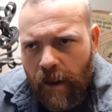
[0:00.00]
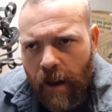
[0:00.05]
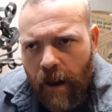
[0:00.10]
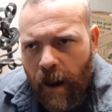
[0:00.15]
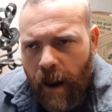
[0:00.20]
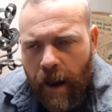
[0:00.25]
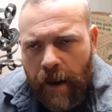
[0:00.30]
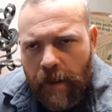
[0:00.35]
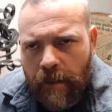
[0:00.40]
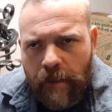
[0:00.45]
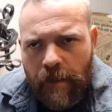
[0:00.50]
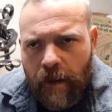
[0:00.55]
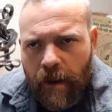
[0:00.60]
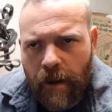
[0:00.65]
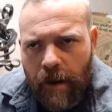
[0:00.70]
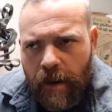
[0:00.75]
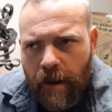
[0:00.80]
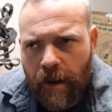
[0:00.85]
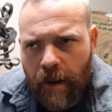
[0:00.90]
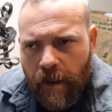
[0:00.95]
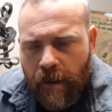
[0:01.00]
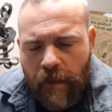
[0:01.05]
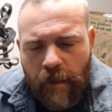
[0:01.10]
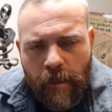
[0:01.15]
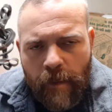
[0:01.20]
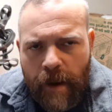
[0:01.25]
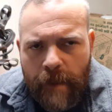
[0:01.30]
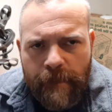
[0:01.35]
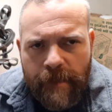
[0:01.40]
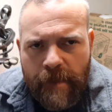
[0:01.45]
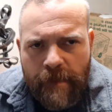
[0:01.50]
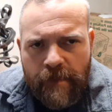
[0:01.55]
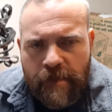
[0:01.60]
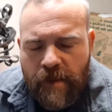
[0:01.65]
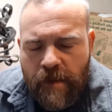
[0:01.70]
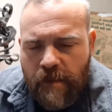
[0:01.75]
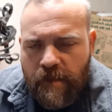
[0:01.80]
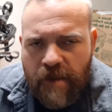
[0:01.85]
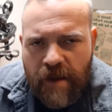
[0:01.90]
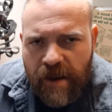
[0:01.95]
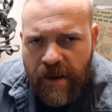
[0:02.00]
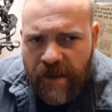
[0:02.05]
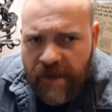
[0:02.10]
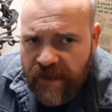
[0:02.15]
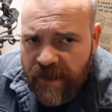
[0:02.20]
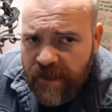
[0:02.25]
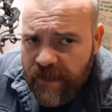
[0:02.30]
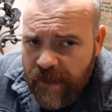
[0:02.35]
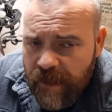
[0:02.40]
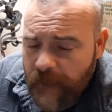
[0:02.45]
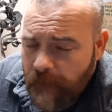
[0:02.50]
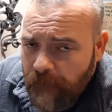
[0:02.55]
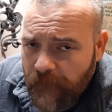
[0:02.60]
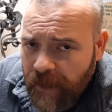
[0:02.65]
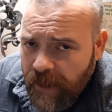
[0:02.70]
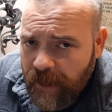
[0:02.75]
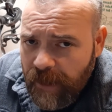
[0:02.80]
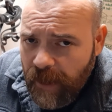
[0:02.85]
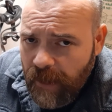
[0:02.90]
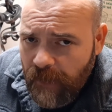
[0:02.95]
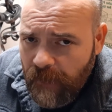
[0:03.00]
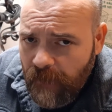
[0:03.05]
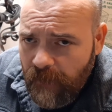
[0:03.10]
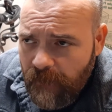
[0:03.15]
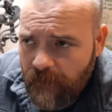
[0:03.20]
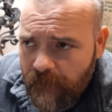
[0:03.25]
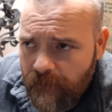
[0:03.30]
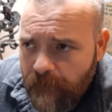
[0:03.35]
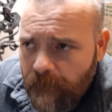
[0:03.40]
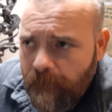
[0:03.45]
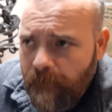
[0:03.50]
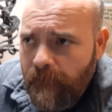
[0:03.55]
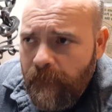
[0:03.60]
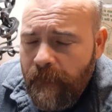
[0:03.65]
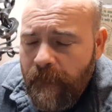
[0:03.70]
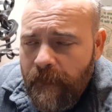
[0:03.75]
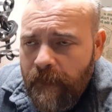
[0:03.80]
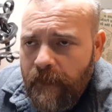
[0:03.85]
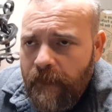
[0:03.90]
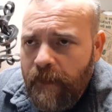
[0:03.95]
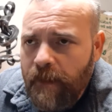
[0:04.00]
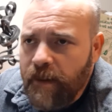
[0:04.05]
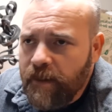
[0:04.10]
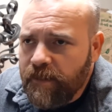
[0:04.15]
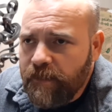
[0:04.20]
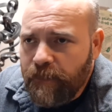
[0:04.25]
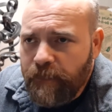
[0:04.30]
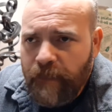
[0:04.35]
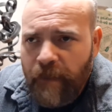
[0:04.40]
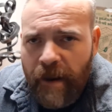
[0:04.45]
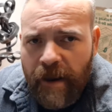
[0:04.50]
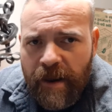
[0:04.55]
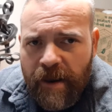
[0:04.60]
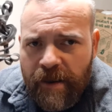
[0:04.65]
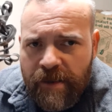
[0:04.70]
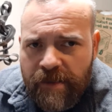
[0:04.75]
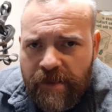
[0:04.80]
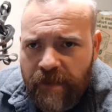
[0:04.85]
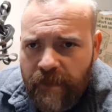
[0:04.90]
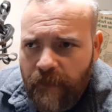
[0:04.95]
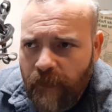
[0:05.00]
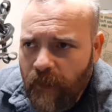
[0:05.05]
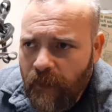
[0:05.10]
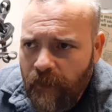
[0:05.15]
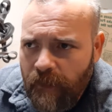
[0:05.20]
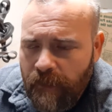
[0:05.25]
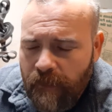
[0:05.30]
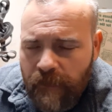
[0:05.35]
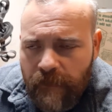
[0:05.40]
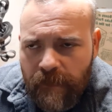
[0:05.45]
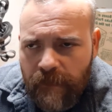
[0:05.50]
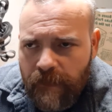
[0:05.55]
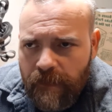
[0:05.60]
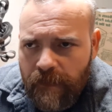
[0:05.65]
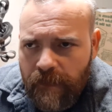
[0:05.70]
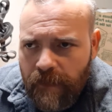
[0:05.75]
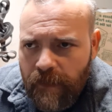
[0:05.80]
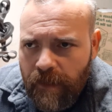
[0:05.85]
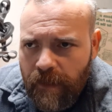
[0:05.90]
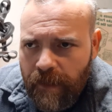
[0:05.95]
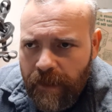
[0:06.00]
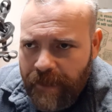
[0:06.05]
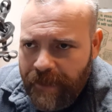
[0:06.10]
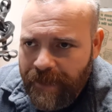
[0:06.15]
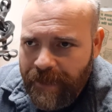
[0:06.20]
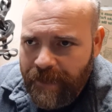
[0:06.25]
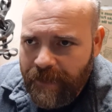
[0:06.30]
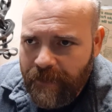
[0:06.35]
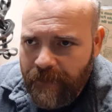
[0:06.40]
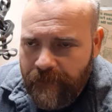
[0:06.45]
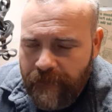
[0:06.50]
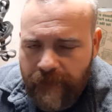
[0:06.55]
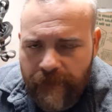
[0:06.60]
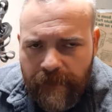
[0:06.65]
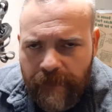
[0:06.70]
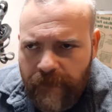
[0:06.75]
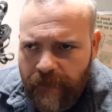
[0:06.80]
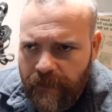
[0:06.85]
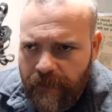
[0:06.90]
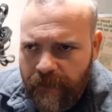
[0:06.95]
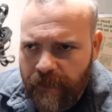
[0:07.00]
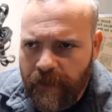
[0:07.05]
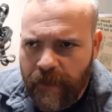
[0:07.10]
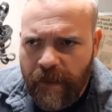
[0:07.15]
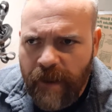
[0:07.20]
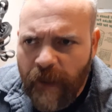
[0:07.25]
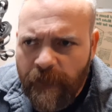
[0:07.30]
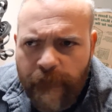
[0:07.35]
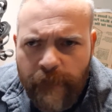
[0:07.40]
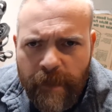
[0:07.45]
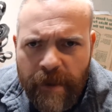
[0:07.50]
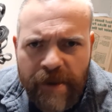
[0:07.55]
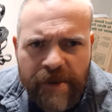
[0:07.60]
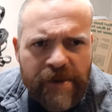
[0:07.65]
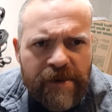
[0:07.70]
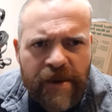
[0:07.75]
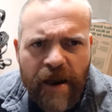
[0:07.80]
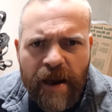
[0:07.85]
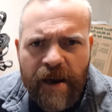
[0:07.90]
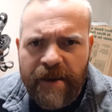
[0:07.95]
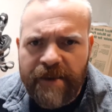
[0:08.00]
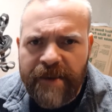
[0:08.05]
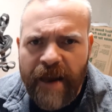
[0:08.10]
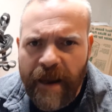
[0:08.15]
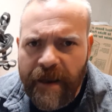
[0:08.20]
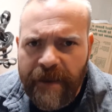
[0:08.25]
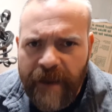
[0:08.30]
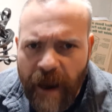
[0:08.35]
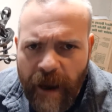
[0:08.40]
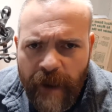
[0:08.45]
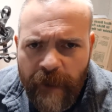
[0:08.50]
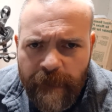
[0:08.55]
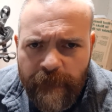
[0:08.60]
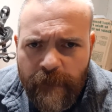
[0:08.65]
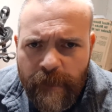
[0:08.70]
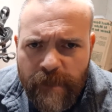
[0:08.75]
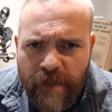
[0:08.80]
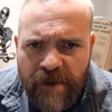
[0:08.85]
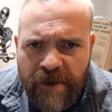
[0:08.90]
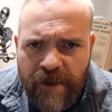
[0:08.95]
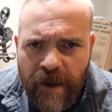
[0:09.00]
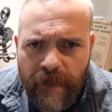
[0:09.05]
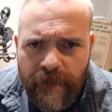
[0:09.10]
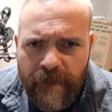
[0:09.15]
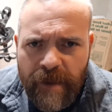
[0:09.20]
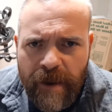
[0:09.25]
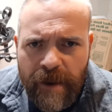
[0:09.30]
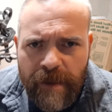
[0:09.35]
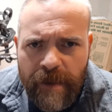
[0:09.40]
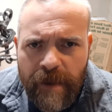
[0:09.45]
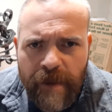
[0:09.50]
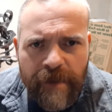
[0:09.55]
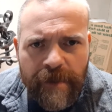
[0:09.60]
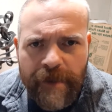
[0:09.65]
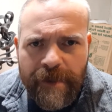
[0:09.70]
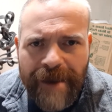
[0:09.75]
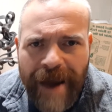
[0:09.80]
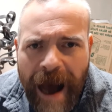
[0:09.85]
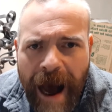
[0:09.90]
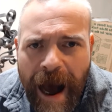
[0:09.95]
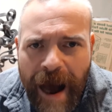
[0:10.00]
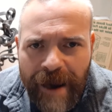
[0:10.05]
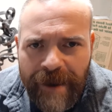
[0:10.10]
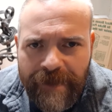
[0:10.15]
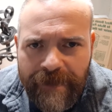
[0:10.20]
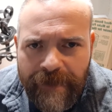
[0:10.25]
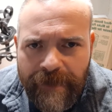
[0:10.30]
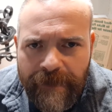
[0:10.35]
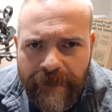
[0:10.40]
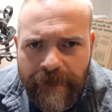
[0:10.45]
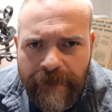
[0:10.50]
I don't know why people don't think this isn't a big deal. It's probably because they think the government is going to take care of them or something. They're not.